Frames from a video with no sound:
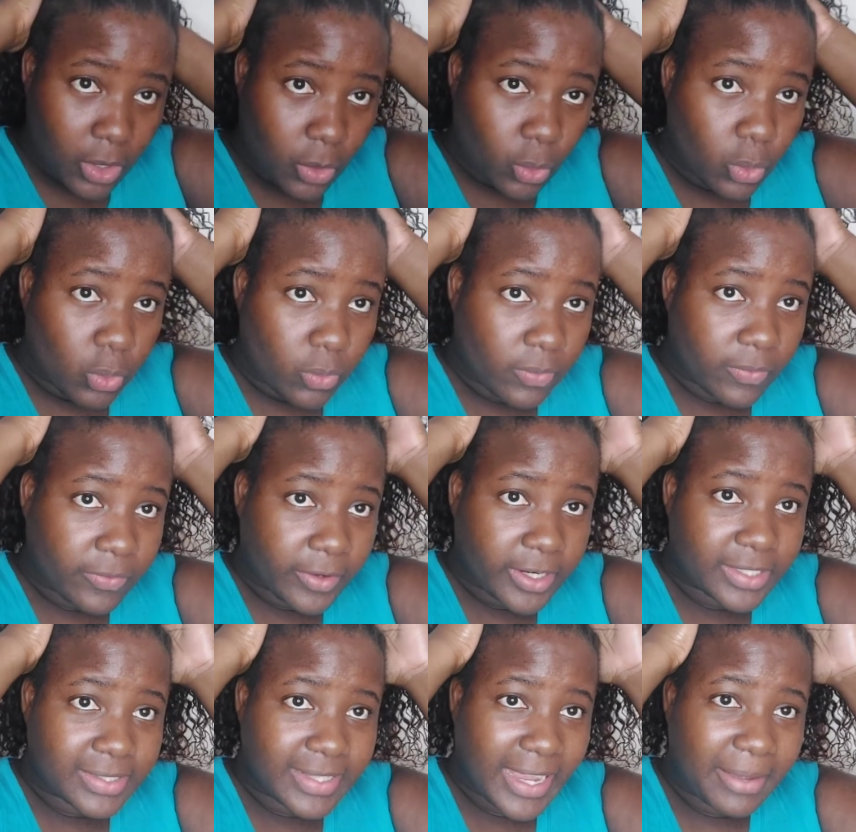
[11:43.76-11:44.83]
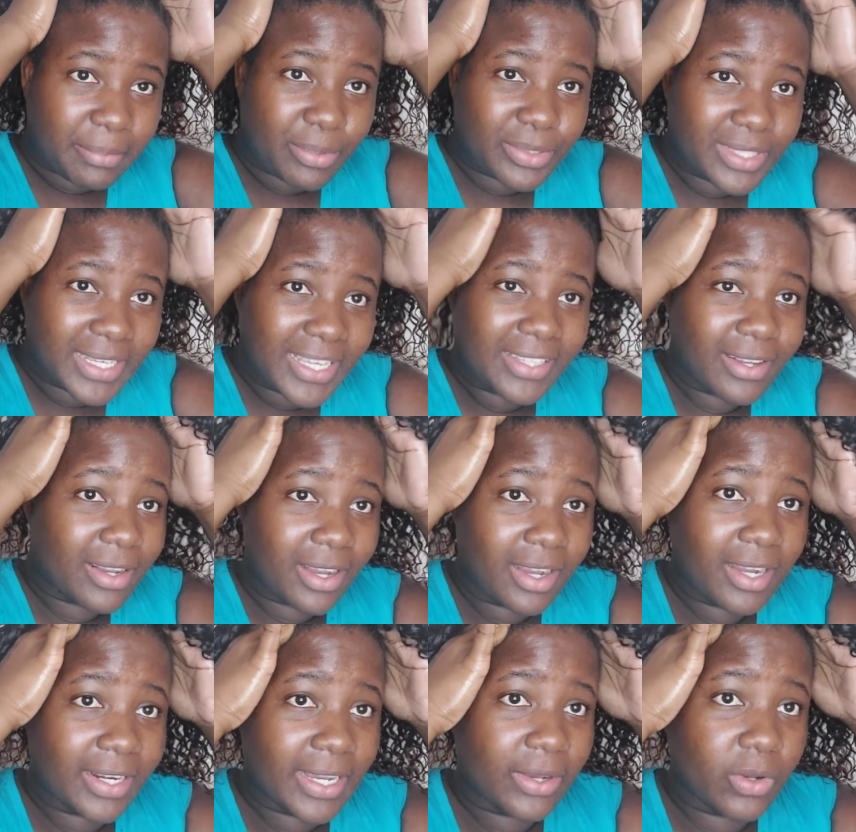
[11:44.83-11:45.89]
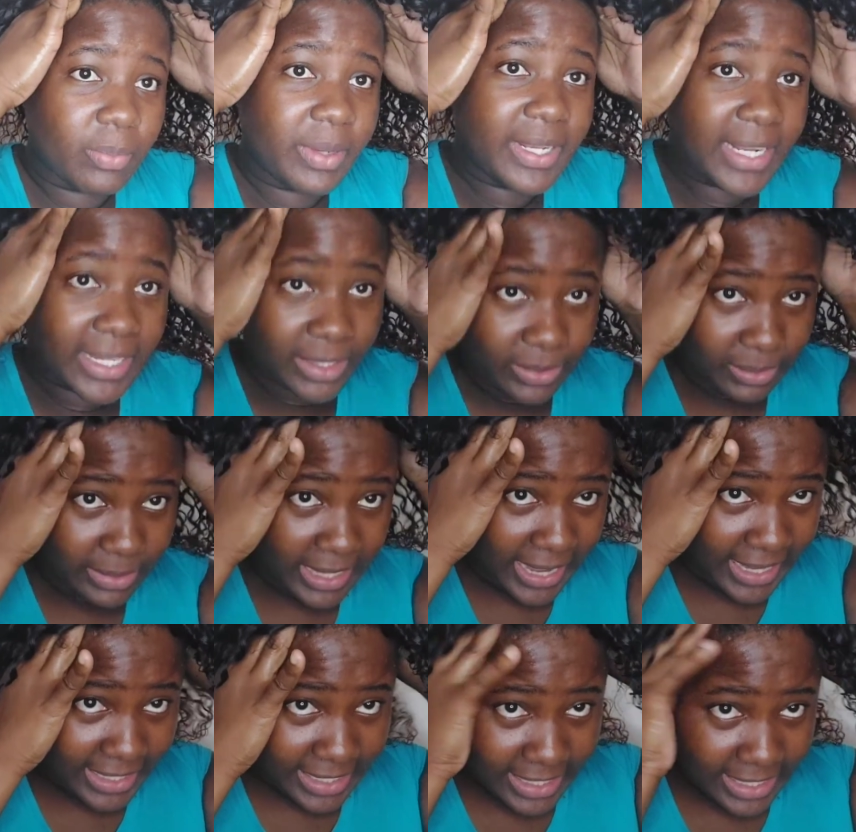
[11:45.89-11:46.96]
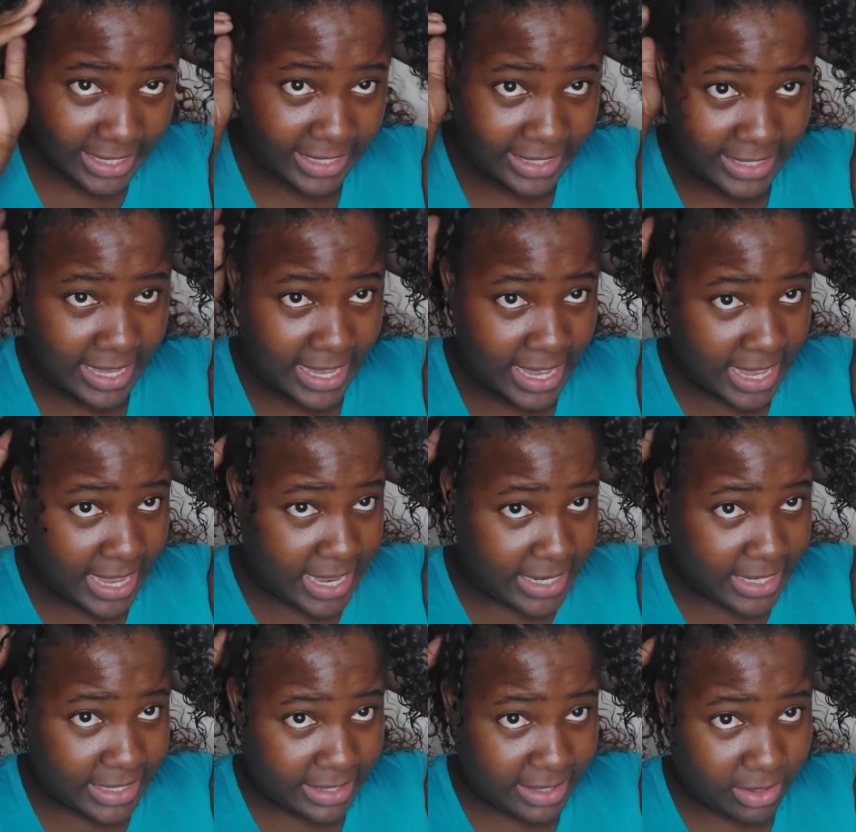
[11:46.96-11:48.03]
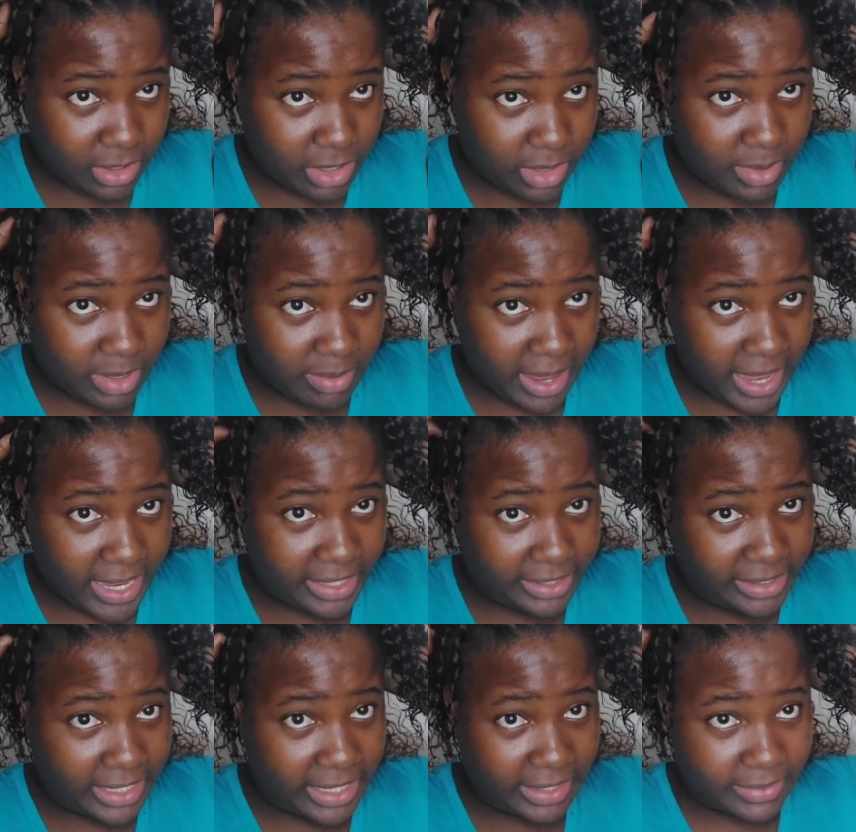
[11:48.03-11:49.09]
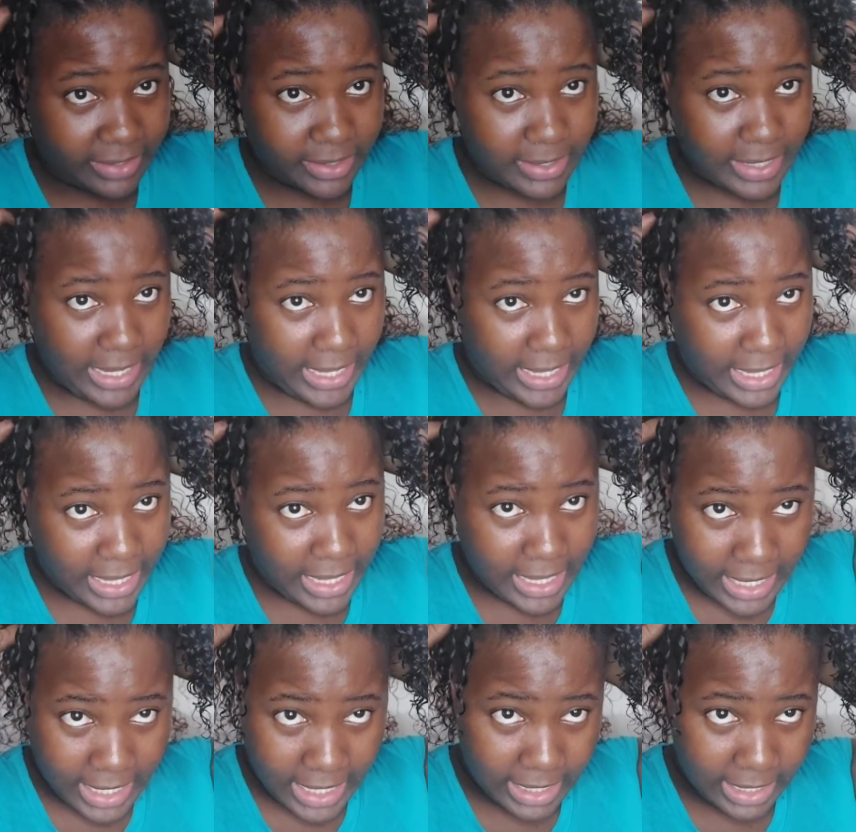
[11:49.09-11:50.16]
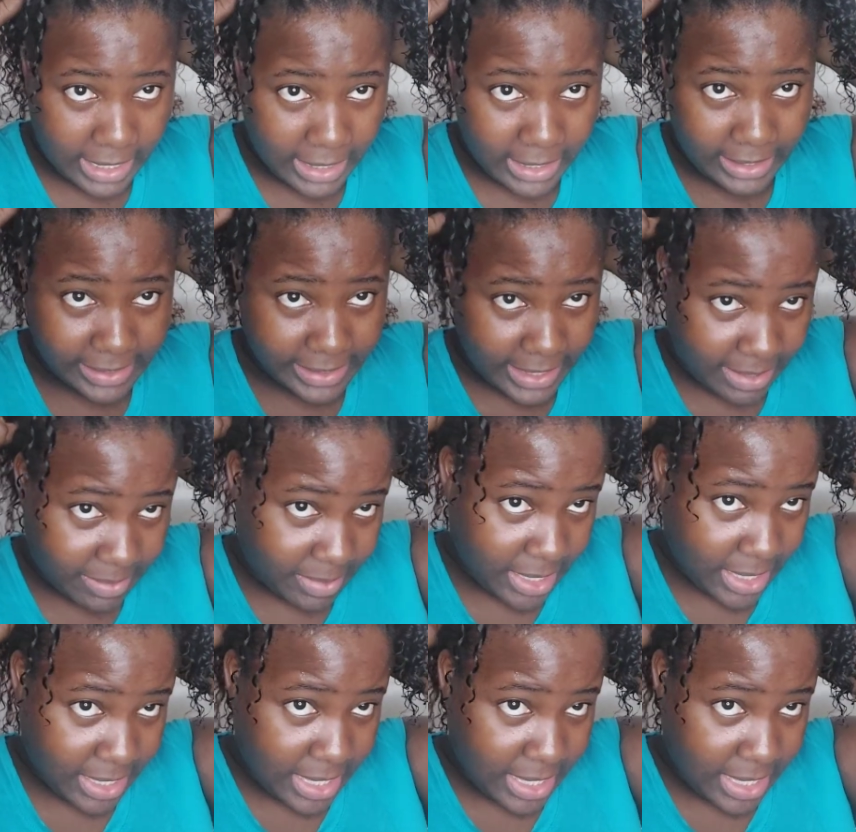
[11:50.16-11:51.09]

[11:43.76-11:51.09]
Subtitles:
Ooh, first time putting it on. I hope it's not too tight because this is gonna be my hairstyle for today. You understand me?